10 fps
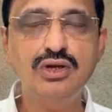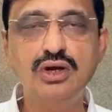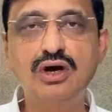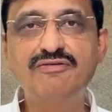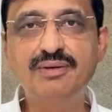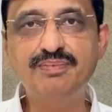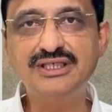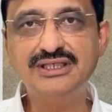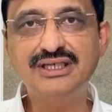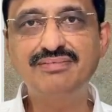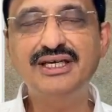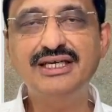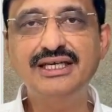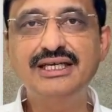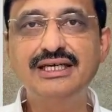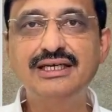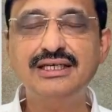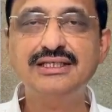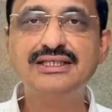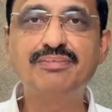of a person making a
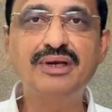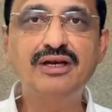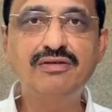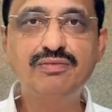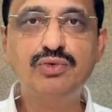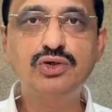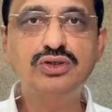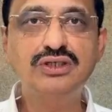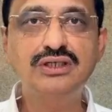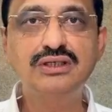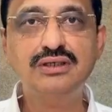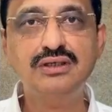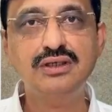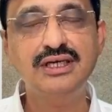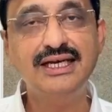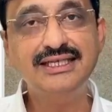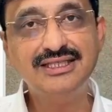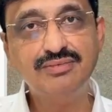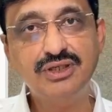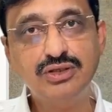supply of both
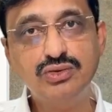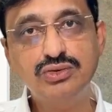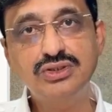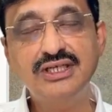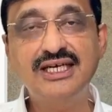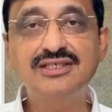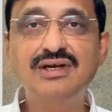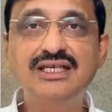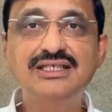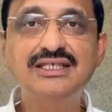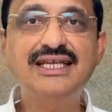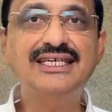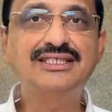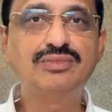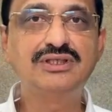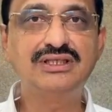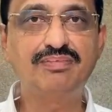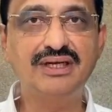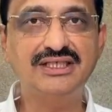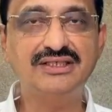exempted goods as well as taxable
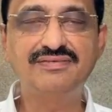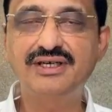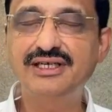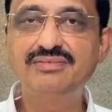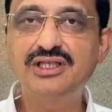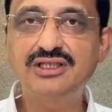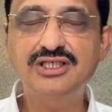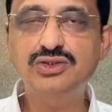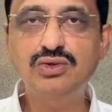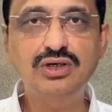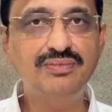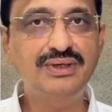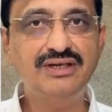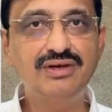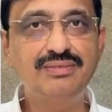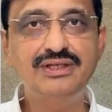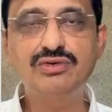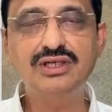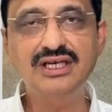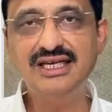supplies. For him, the threshold limit will be
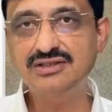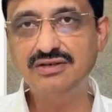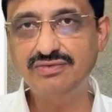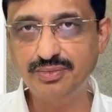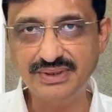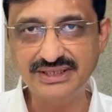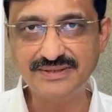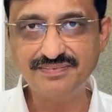20 lakhs of rupees.